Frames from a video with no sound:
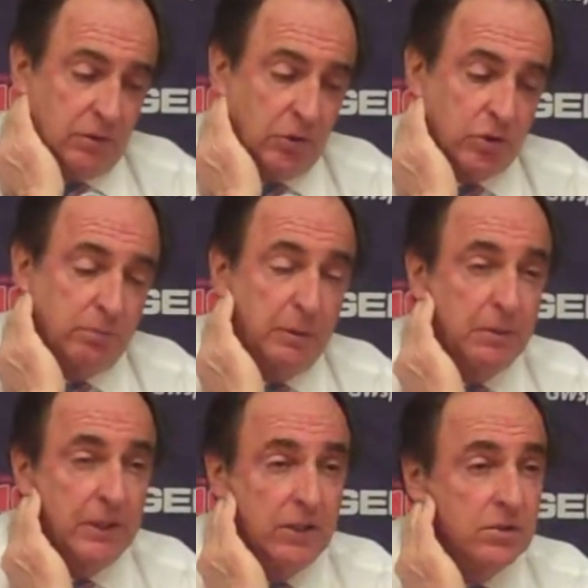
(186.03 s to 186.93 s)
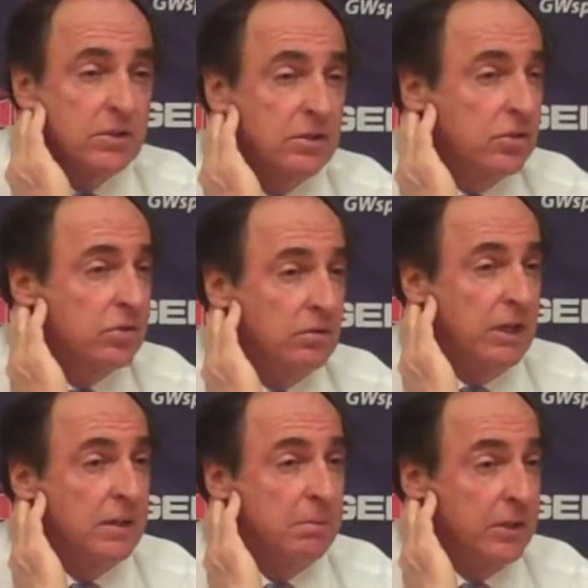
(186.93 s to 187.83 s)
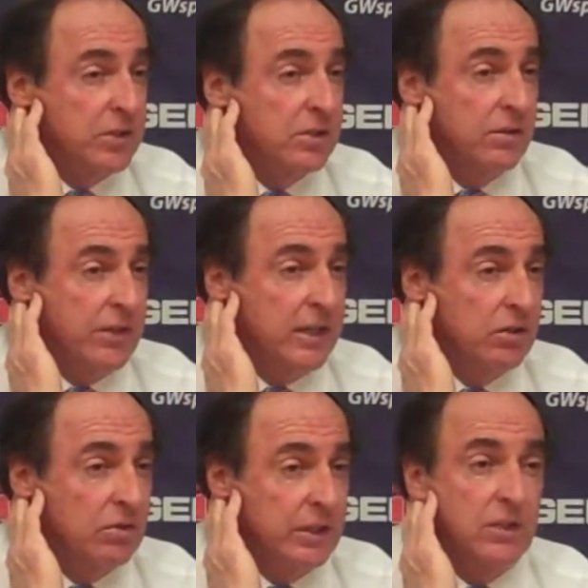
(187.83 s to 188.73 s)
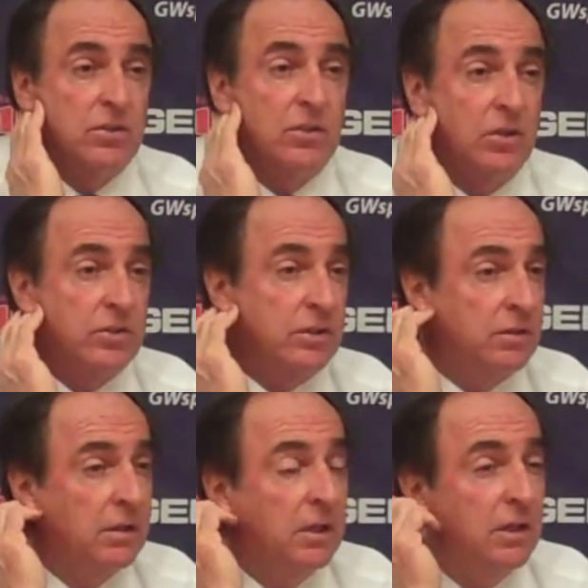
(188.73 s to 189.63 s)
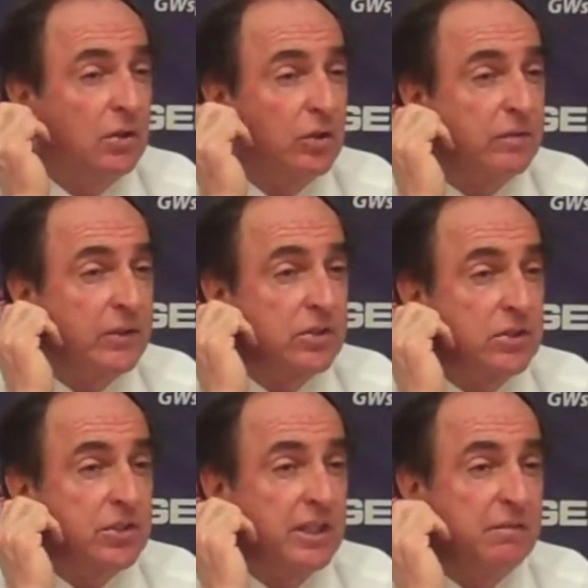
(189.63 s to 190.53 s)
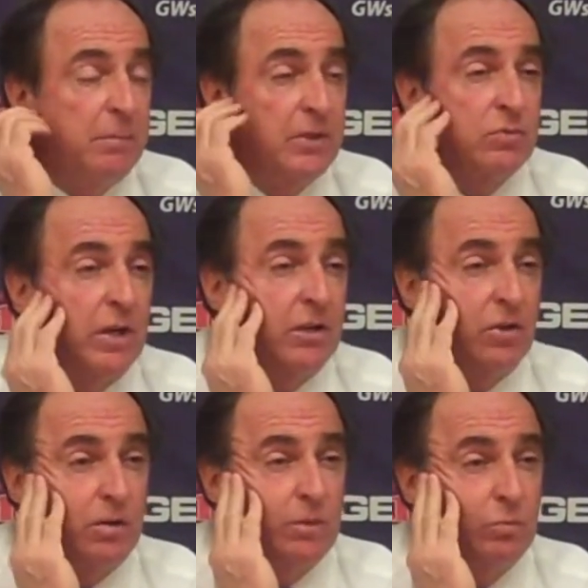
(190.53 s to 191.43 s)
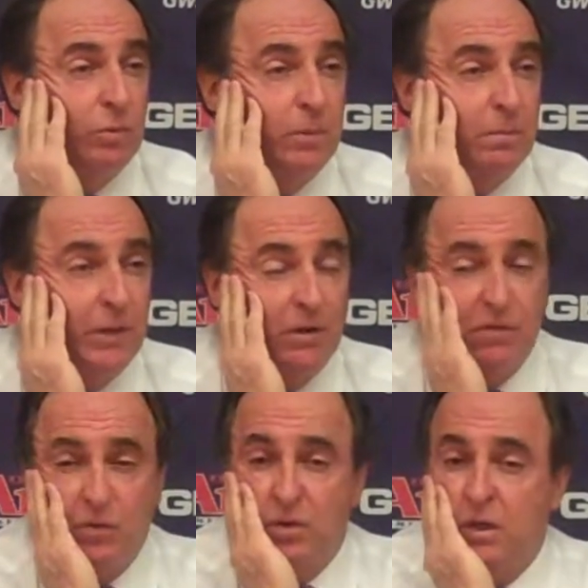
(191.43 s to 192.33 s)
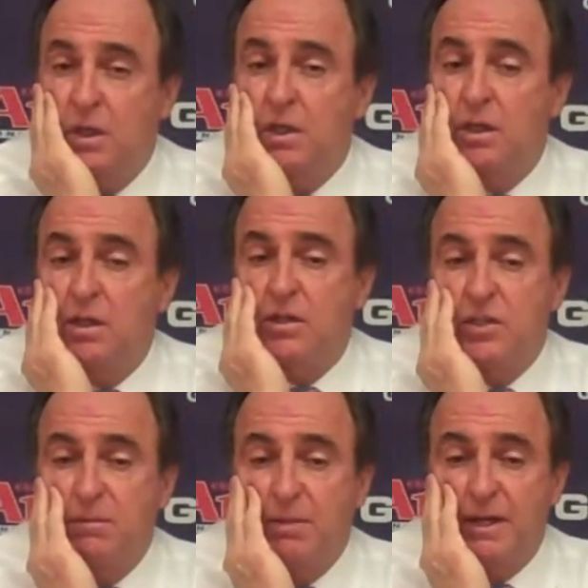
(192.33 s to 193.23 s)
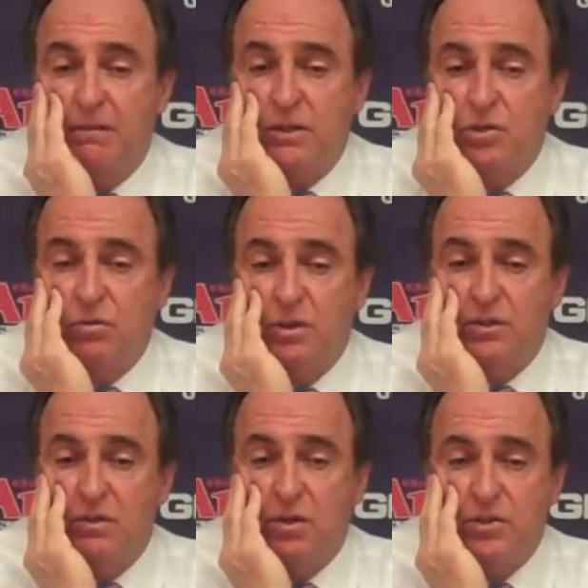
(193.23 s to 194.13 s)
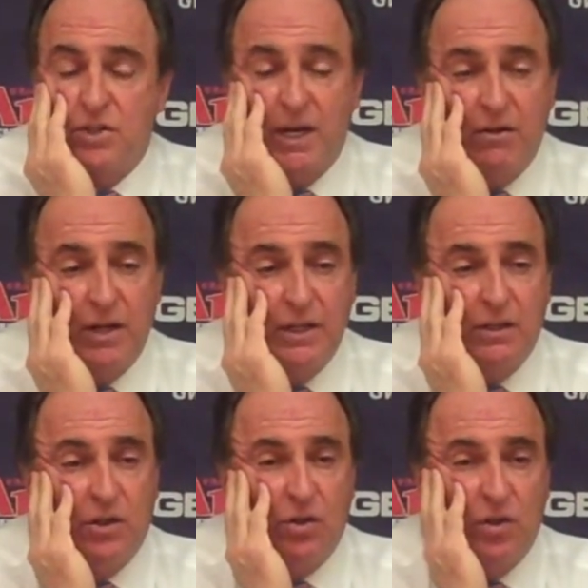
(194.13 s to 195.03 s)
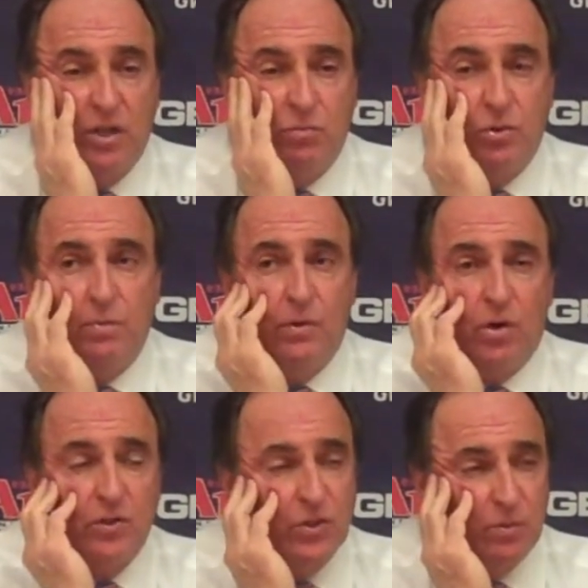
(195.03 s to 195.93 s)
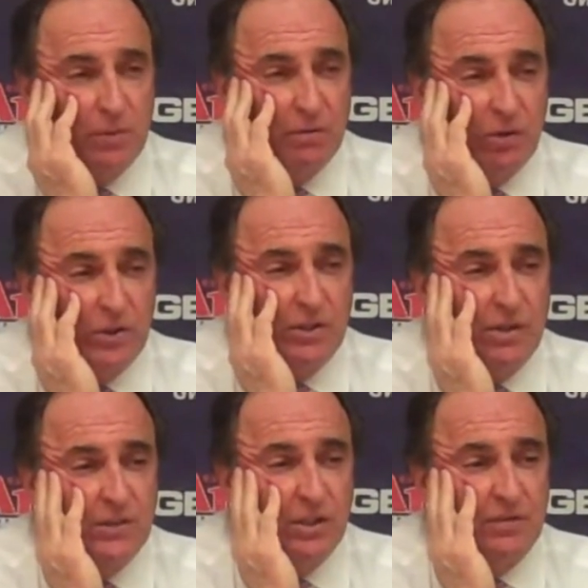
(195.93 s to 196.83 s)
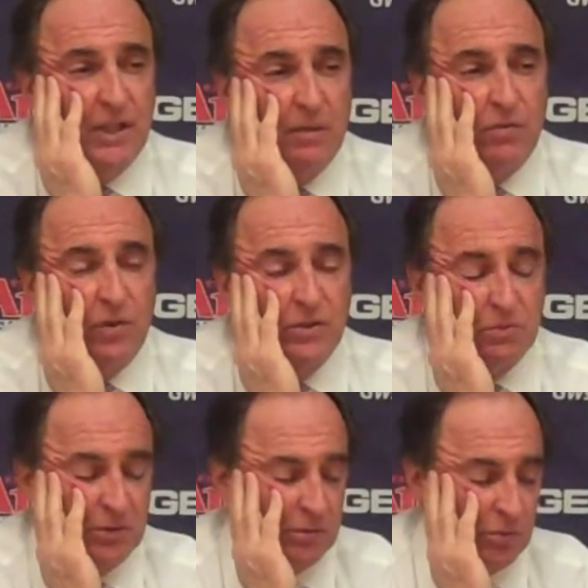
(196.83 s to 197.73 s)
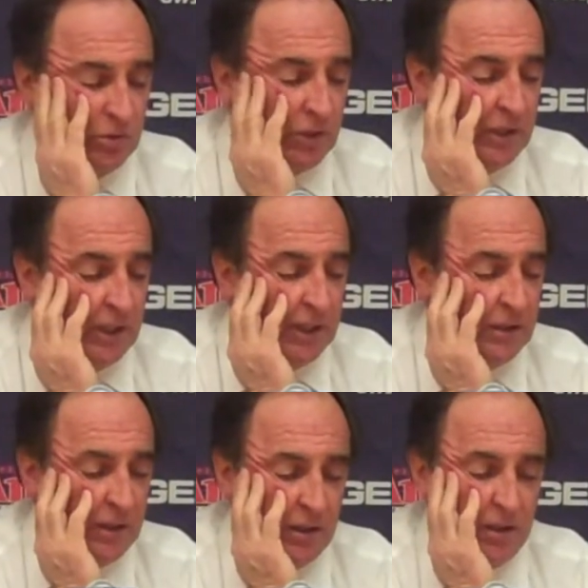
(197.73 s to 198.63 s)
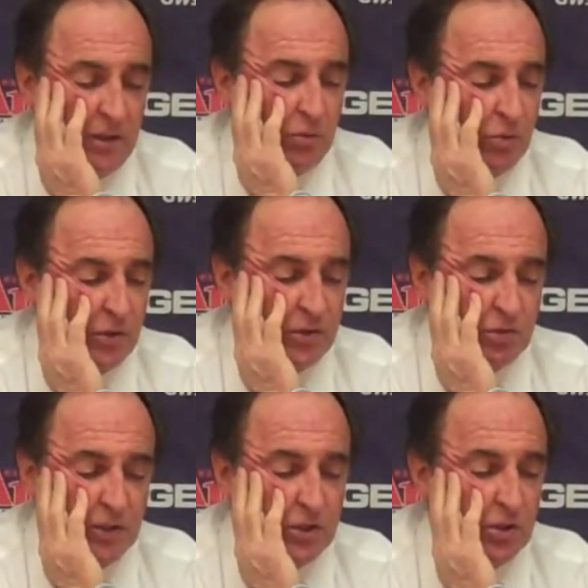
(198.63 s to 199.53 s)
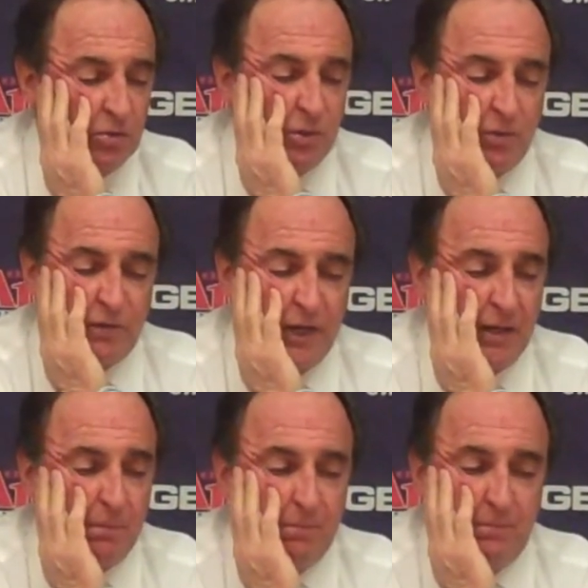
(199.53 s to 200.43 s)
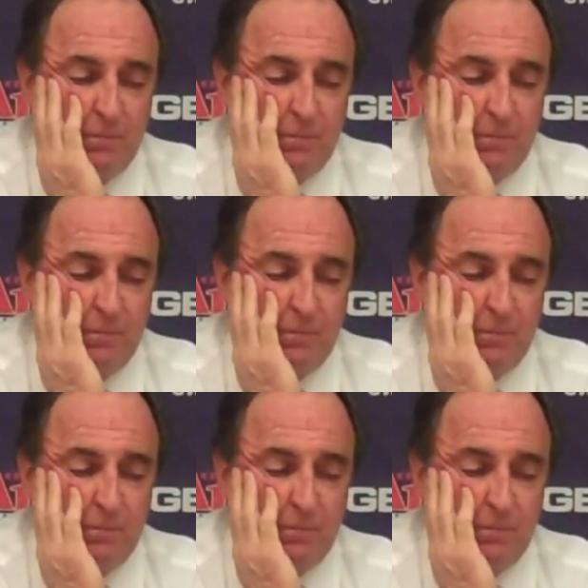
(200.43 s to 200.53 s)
you should be pleased and you should get in the bus and thank your lucky stars. And hopefully it's a safe bus ride home, and we'll prepare for St. Bonaventure on Saturday and know that it will also be a very tough game for us. We're in a stretch here where we've got to